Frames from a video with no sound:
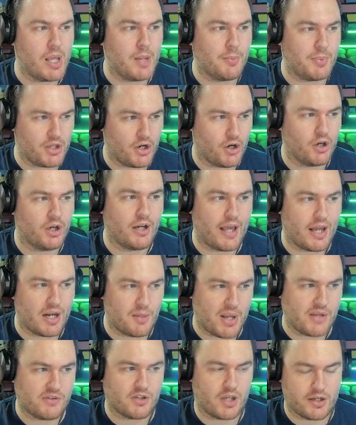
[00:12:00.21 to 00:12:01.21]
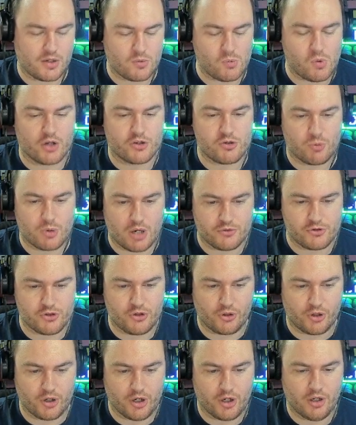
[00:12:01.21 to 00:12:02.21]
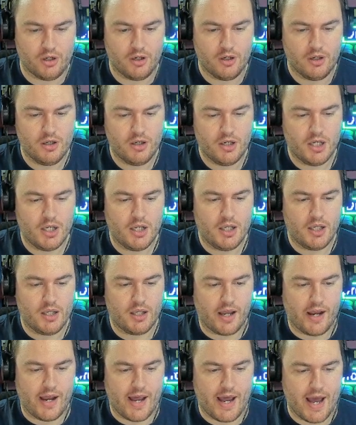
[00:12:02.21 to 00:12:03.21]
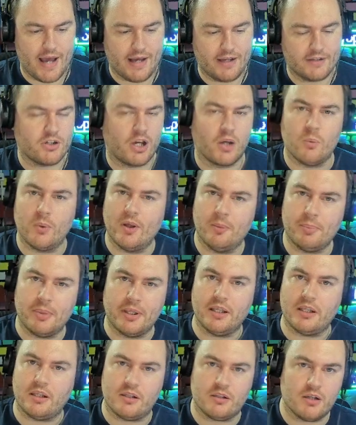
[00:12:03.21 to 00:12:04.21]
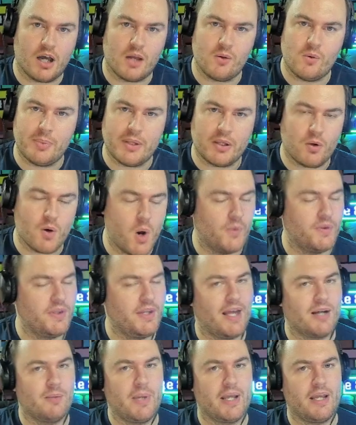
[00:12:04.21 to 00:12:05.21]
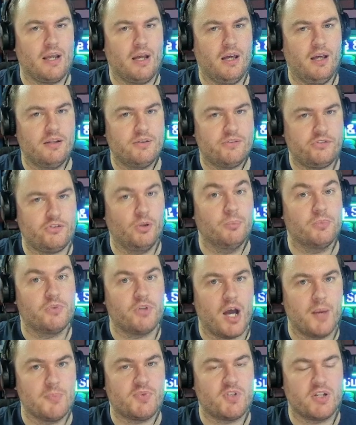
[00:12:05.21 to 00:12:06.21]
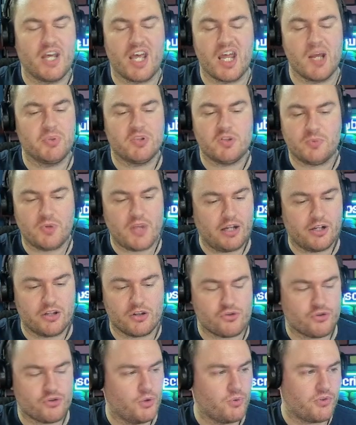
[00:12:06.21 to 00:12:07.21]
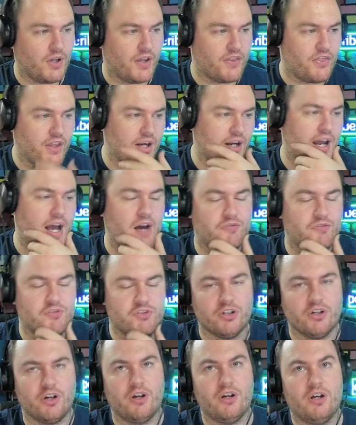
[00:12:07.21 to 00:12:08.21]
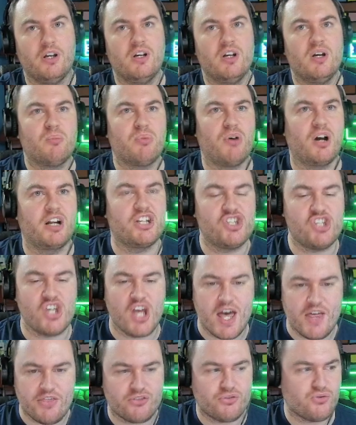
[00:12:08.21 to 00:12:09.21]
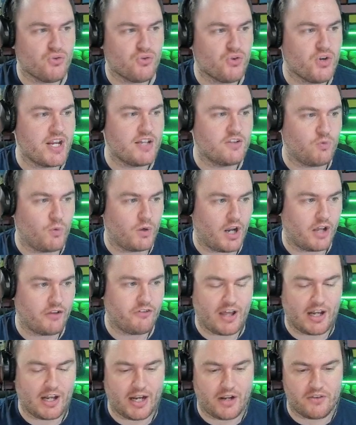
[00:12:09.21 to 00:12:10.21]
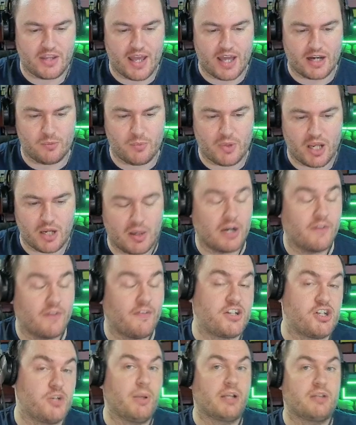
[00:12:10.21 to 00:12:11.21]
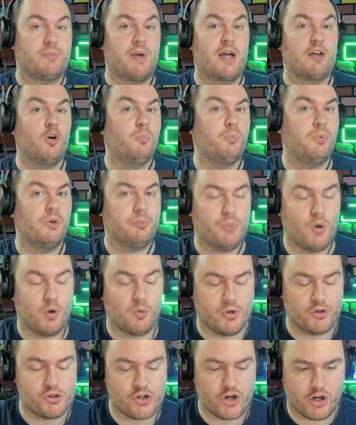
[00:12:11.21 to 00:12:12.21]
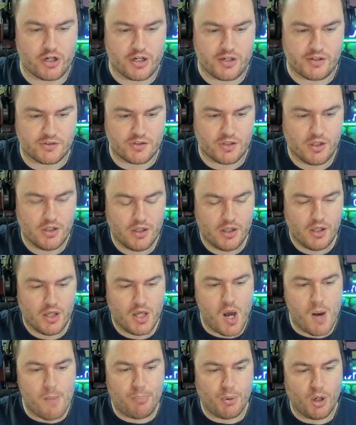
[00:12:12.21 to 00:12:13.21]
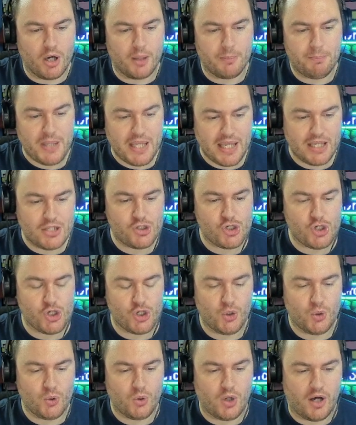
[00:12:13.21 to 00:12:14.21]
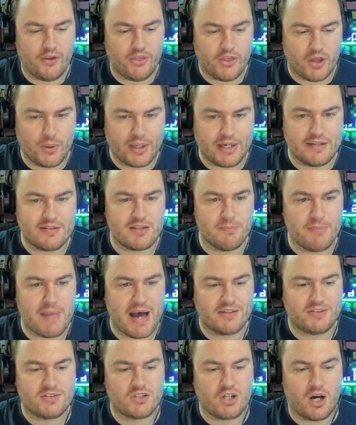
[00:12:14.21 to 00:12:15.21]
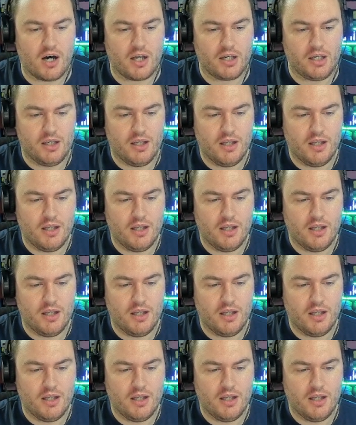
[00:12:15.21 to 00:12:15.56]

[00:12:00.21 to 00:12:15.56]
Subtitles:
but the early animes I did watch when I was younger. So I will be quoting the anime sometimes today, but to tell you the truth, I think after probably Gen 3 is when I fell out of the anime, and I've actually picked back up with Pokemon Journeys. But Pikachu, although it is the mascot,